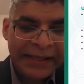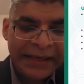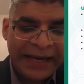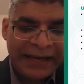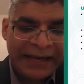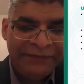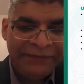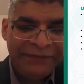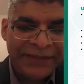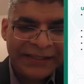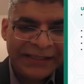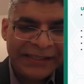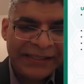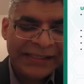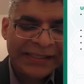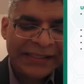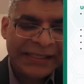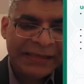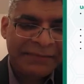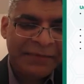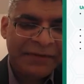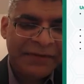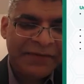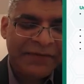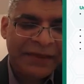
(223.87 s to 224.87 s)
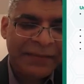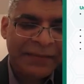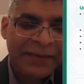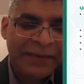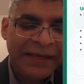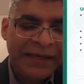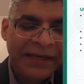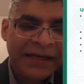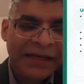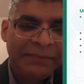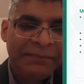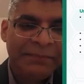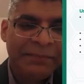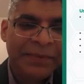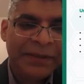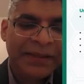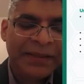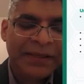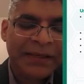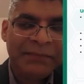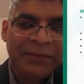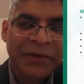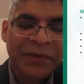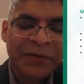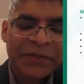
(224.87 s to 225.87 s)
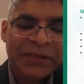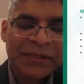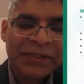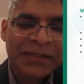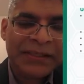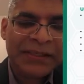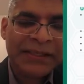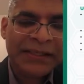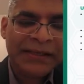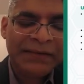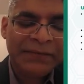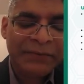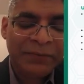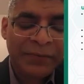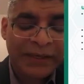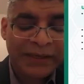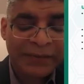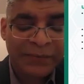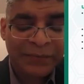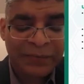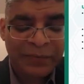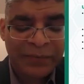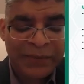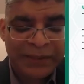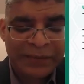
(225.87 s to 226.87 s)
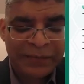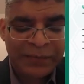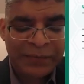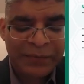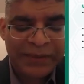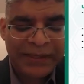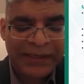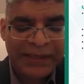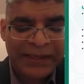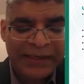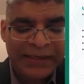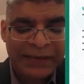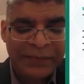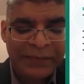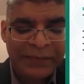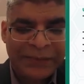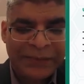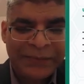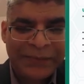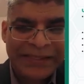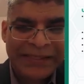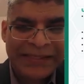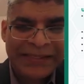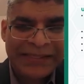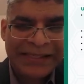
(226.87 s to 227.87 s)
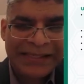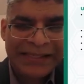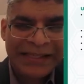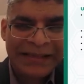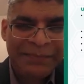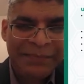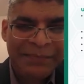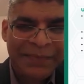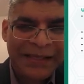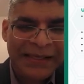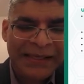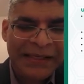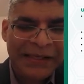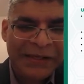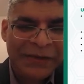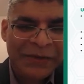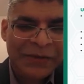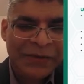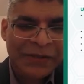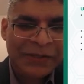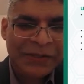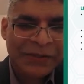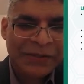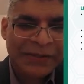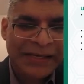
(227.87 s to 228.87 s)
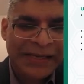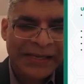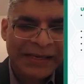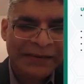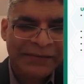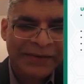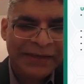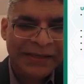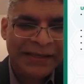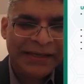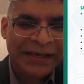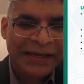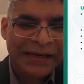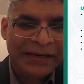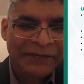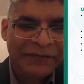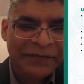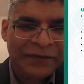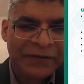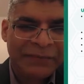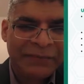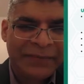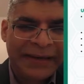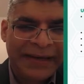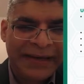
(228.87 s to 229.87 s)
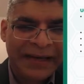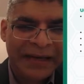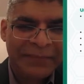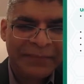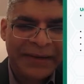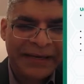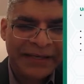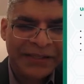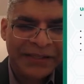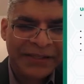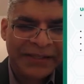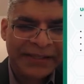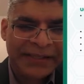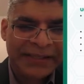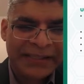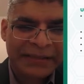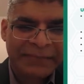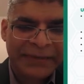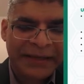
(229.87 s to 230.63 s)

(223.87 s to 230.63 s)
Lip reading: I've listed some of them here, but they're mostly what we see them being used today really are for biometrics.